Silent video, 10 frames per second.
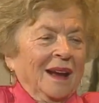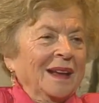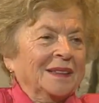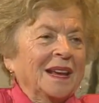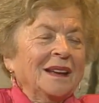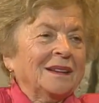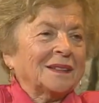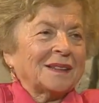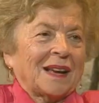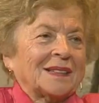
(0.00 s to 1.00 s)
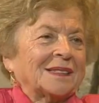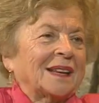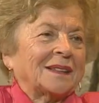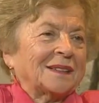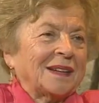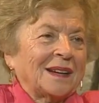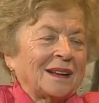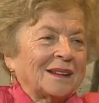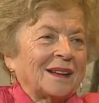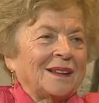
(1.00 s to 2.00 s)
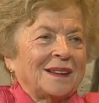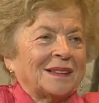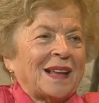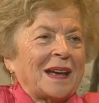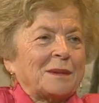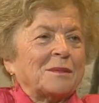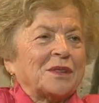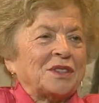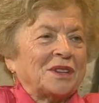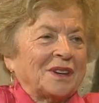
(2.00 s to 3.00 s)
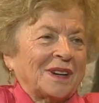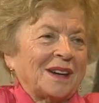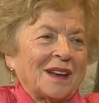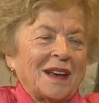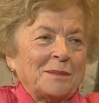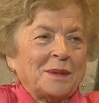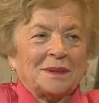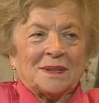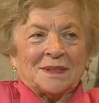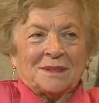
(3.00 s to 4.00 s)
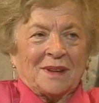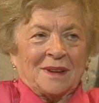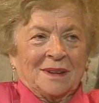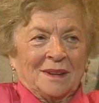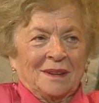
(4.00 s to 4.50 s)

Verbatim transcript: I think I said it in a time which really happened this way.